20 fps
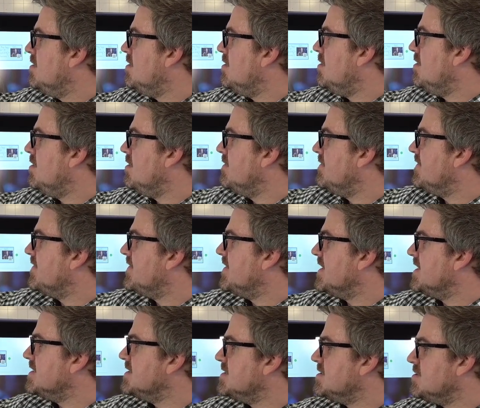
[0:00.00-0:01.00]
all of the
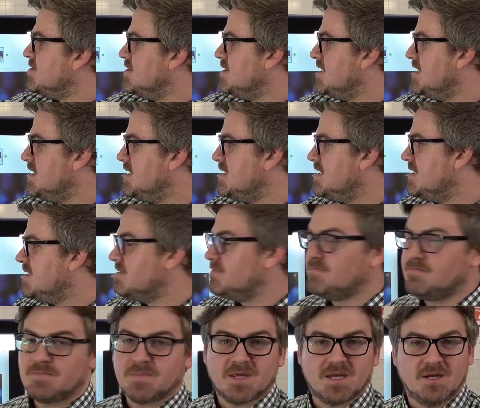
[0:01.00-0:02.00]
things that you need
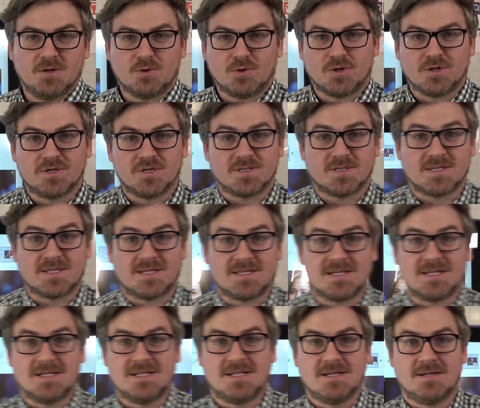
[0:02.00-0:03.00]
in order to
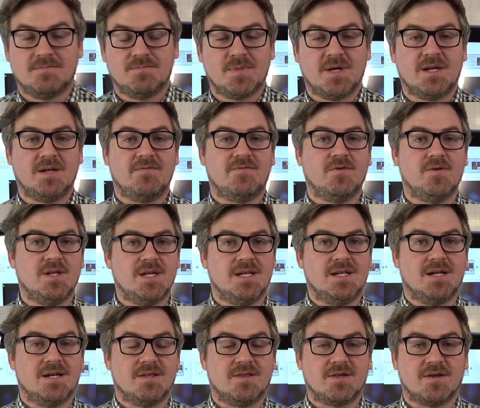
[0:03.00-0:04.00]
succeed. And if you need
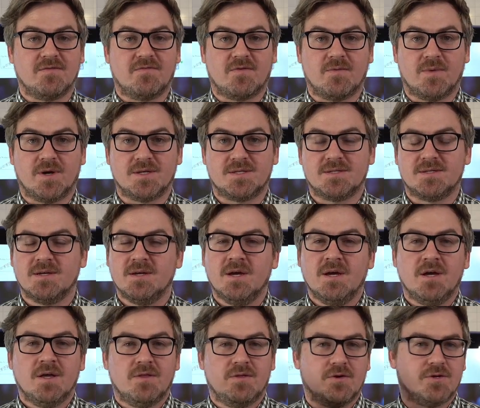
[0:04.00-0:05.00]
anything from us,
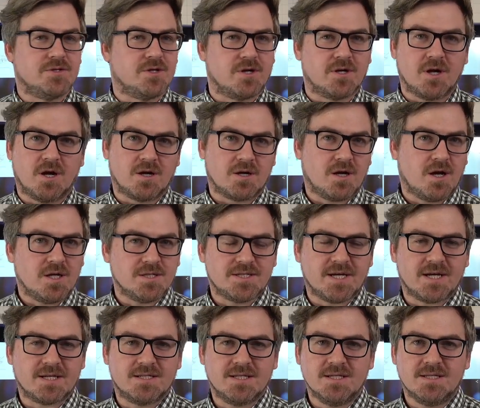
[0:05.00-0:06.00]
there's our
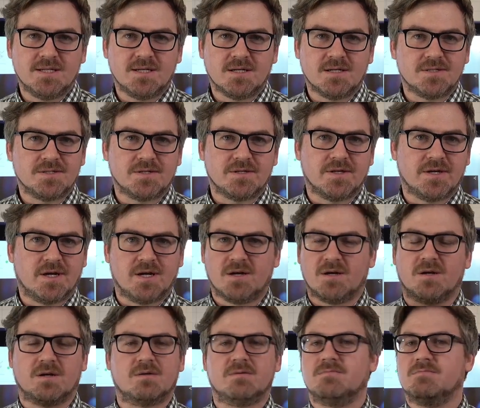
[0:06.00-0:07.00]
contact details are there,
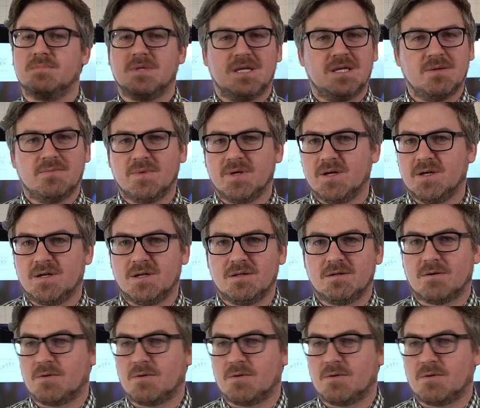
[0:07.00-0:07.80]
our email, our